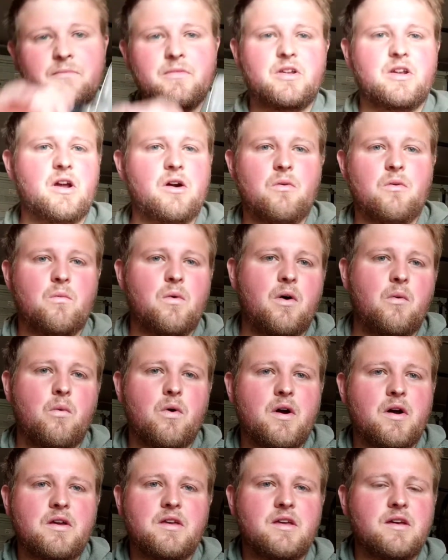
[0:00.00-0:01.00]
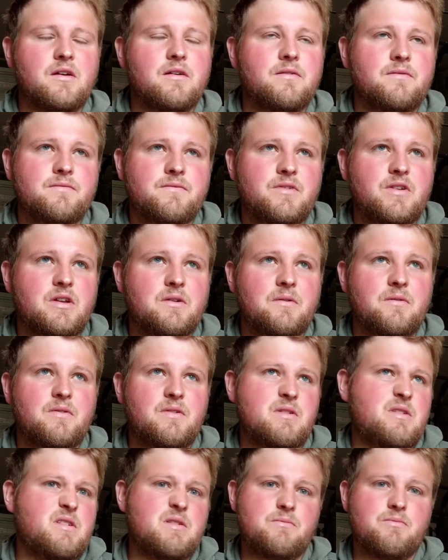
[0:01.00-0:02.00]
you know, and what work you you,
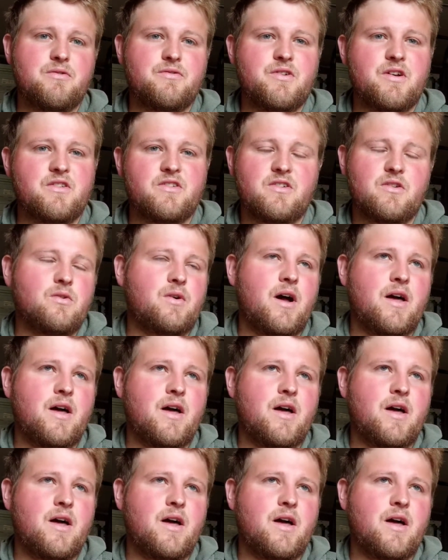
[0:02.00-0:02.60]
you prefer to do.